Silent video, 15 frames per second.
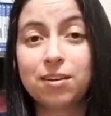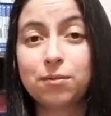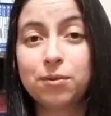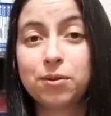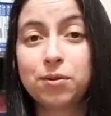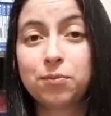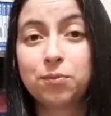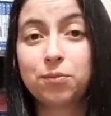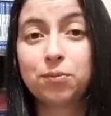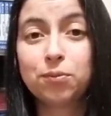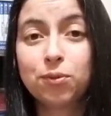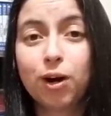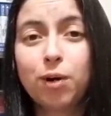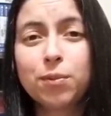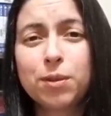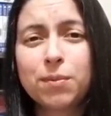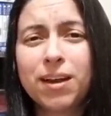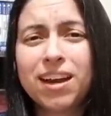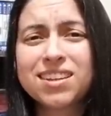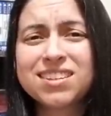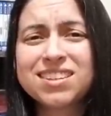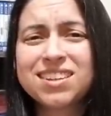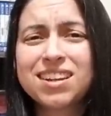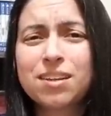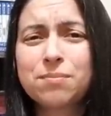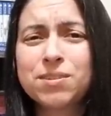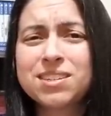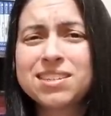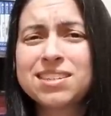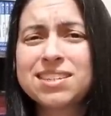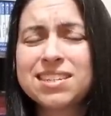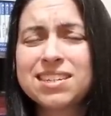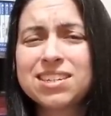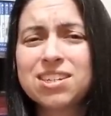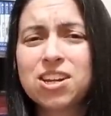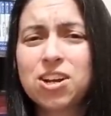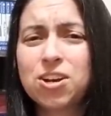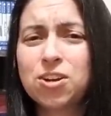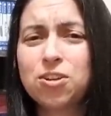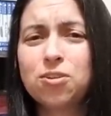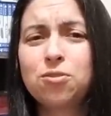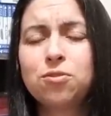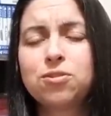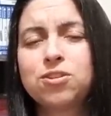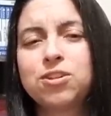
I would have probably passed it up and said no.